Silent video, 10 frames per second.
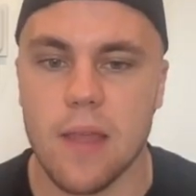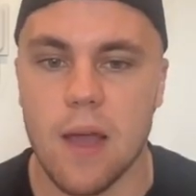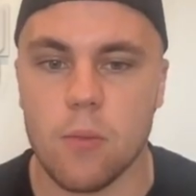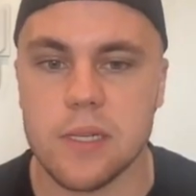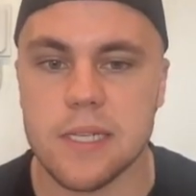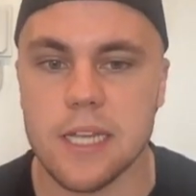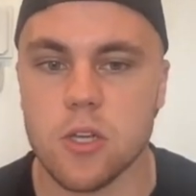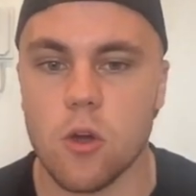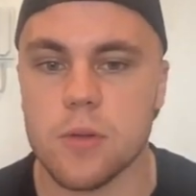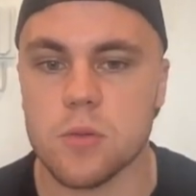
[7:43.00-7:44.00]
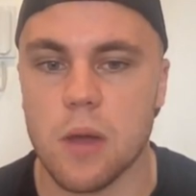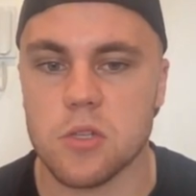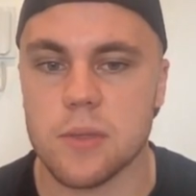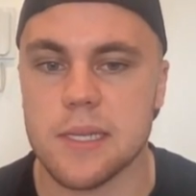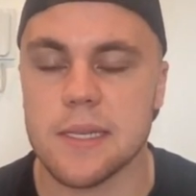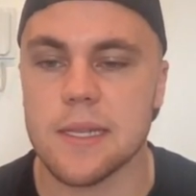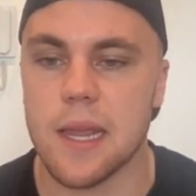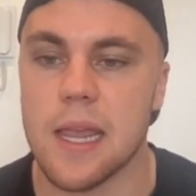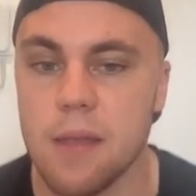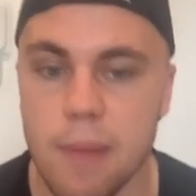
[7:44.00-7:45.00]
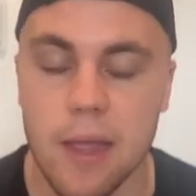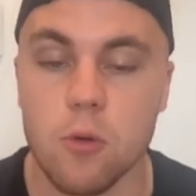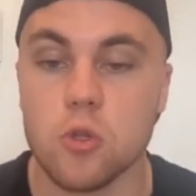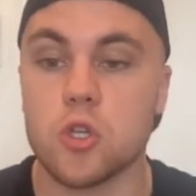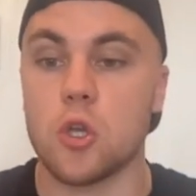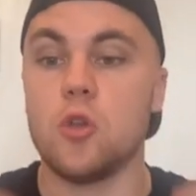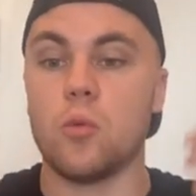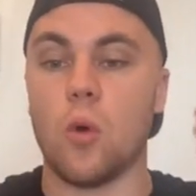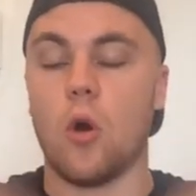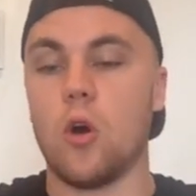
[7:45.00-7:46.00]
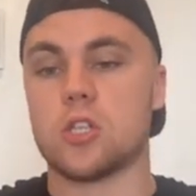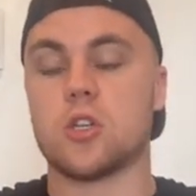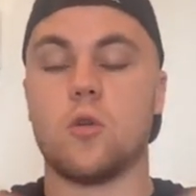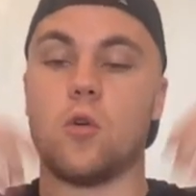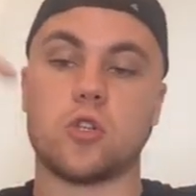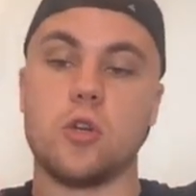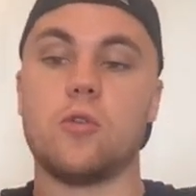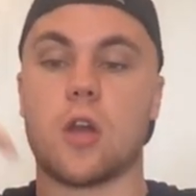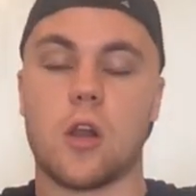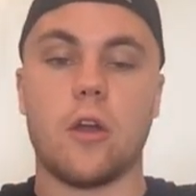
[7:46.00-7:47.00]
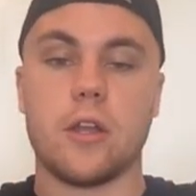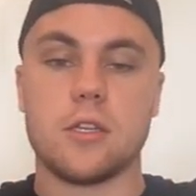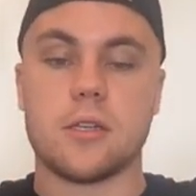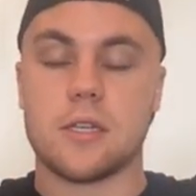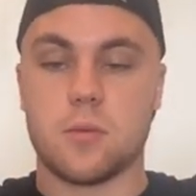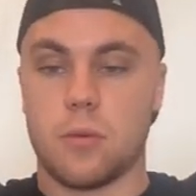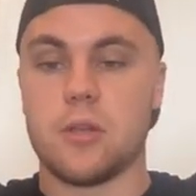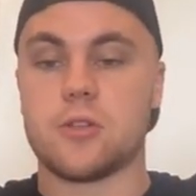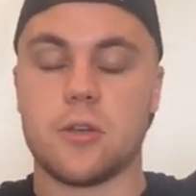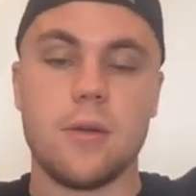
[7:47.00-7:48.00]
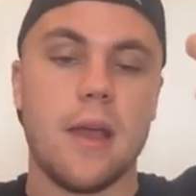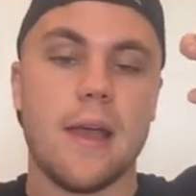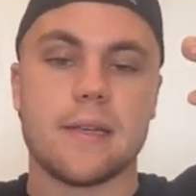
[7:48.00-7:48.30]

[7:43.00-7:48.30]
that, we set it up as well so it sends an email to us or to the client. This is what we used to do.